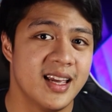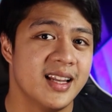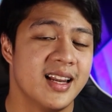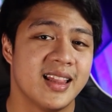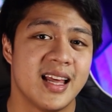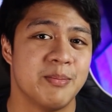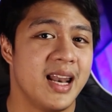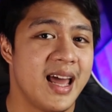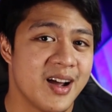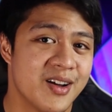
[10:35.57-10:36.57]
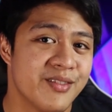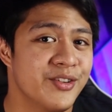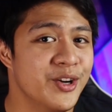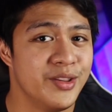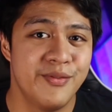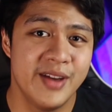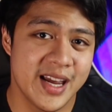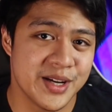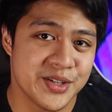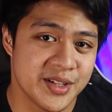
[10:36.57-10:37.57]
and click that bell icon for
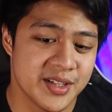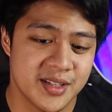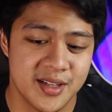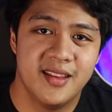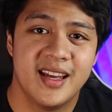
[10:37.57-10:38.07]
notifications.